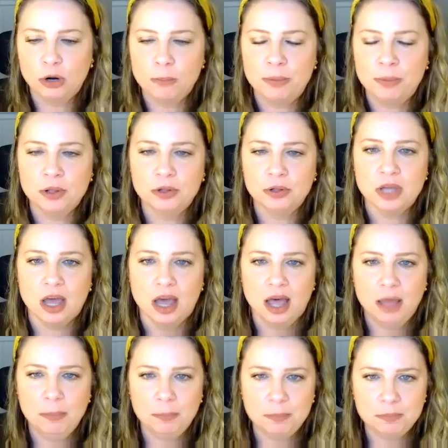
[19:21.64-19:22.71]
build
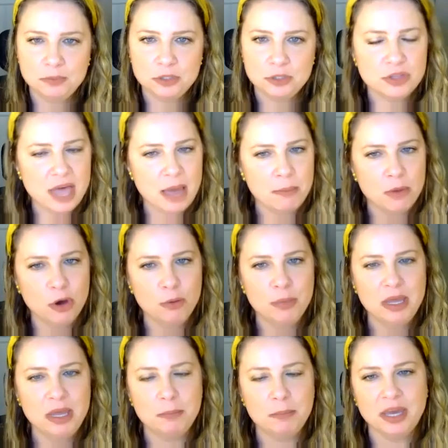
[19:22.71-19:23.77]
up to that
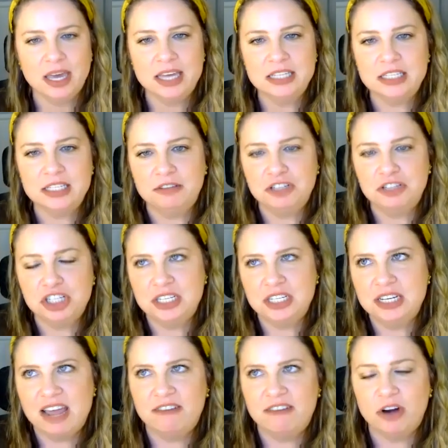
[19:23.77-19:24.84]
moment, because if she'd
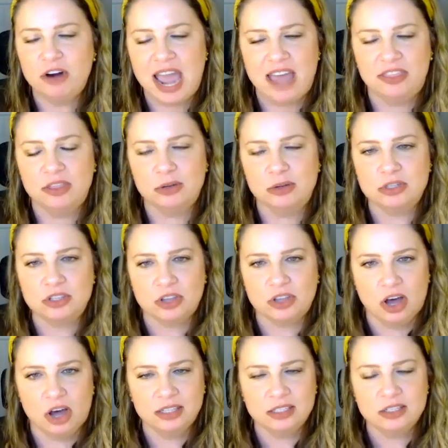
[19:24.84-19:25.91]
never had those
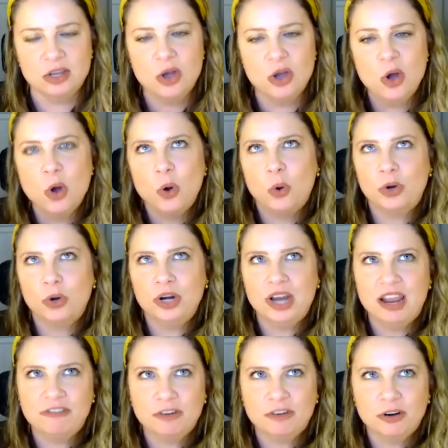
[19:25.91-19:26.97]
thoughts or
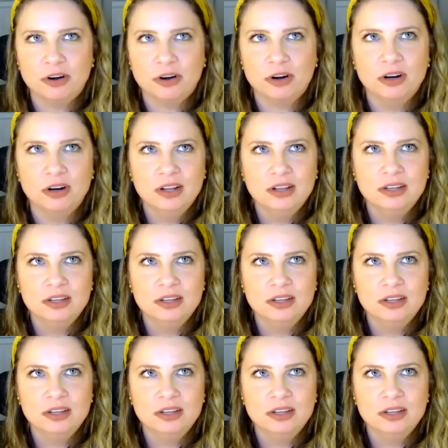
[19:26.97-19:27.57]
never